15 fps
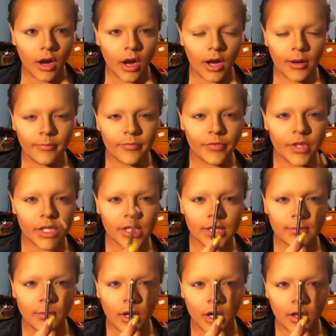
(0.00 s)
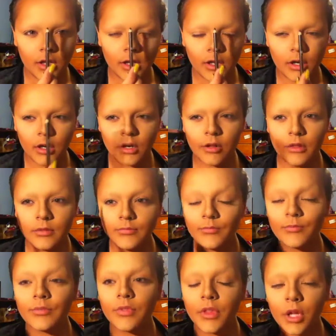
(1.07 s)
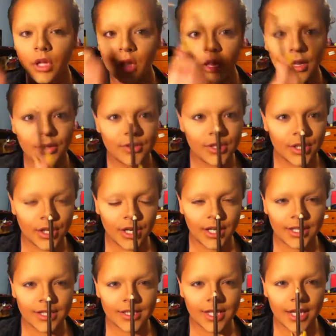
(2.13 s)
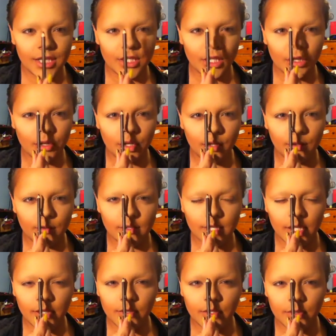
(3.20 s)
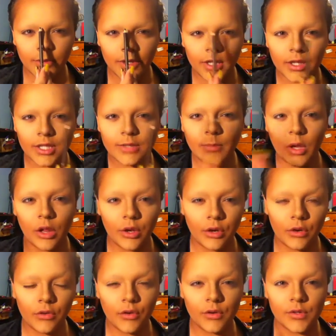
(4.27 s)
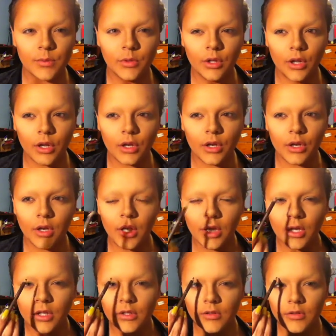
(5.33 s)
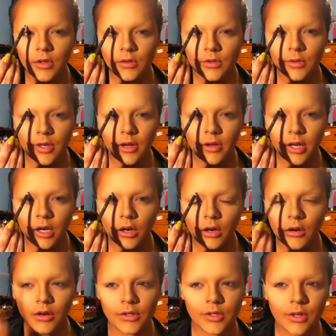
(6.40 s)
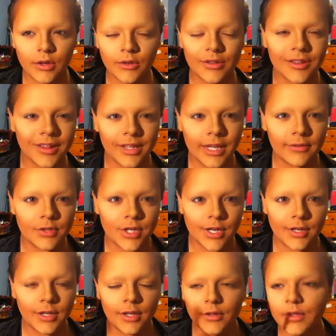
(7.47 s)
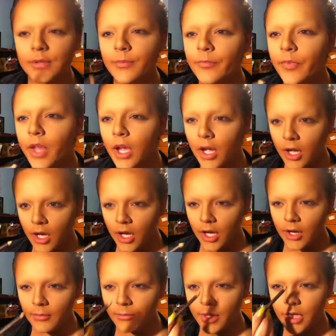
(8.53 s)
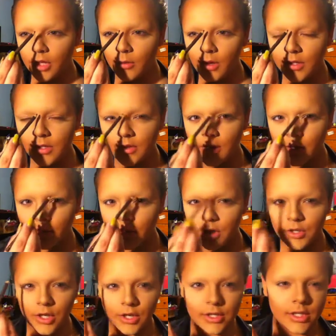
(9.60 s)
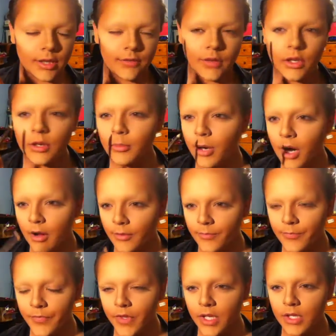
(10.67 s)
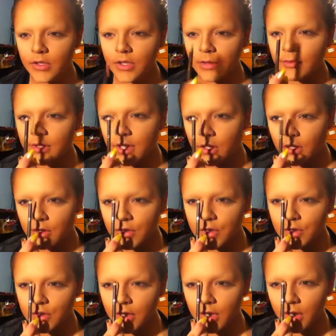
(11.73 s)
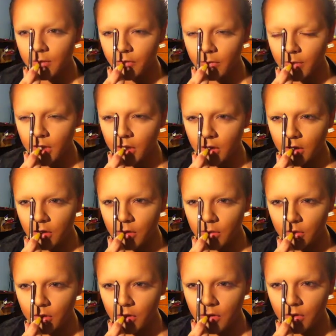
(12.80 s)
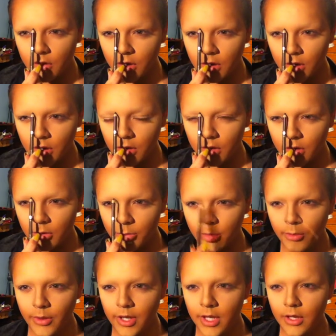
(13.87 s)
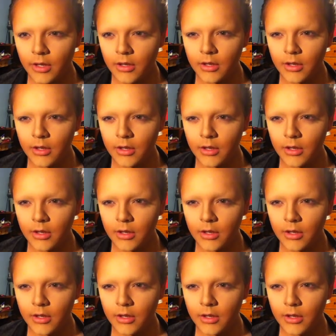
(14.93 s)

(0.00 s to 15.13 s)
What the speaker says: The smaller, or the closer inside to your nose that you do it, the smaller your nose will look. So don't do it out here, or else you're going to look like you have a giant nose. But you also don't want to draw yourself a unibrow. So I'm just going to go straight up for my contour and draw a little point